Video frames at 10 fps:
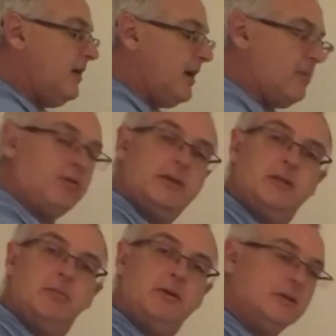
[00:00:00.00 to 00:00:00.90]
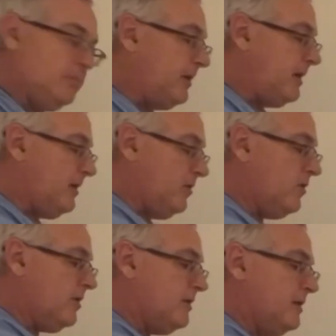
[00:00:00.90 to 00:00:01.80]
and principles, but
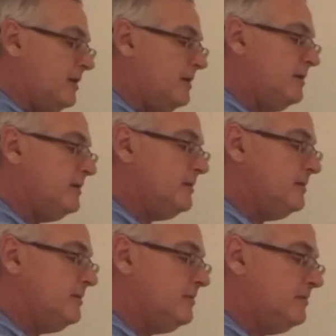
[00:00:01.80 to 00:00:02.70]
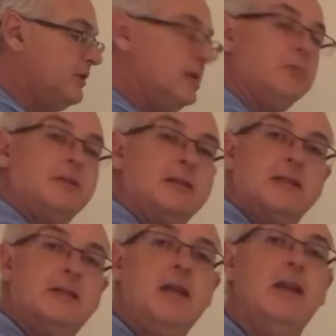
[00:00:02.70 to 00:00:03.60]
your principle
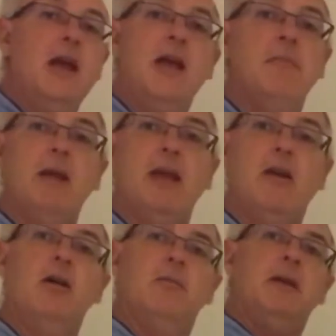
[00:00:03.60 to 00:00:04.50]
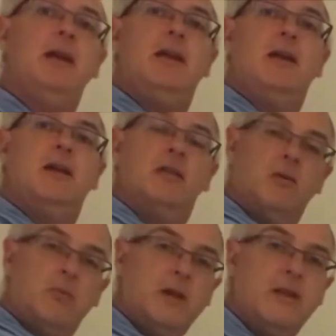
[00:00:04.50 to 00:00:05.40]
16 may not be
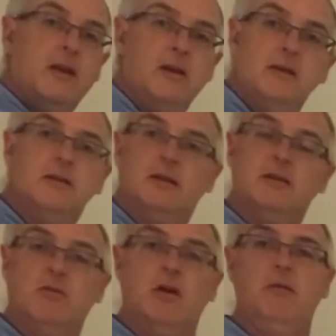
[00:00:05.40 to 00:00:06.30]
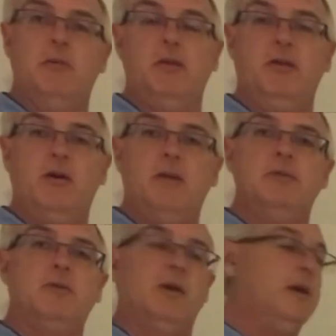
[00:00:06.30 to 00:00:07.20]
the one that I just described about the
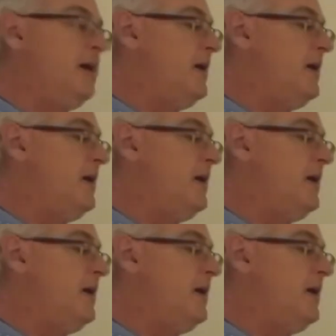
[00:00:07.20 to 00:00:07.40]
trapezoid.